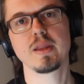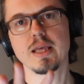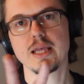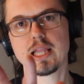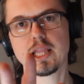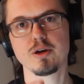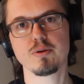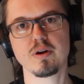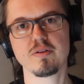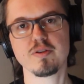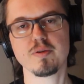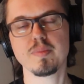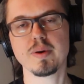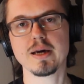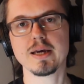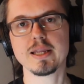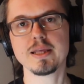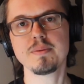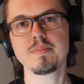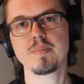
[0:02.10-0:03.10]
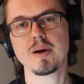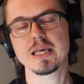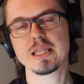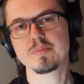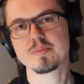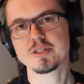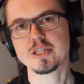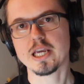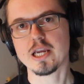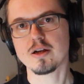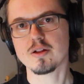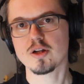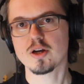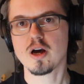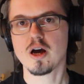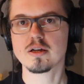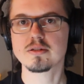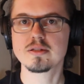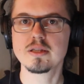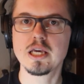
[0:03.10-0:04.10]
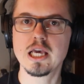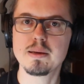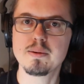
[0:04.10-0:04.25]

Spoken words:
Hello everybody, my name is Kale Kosnick.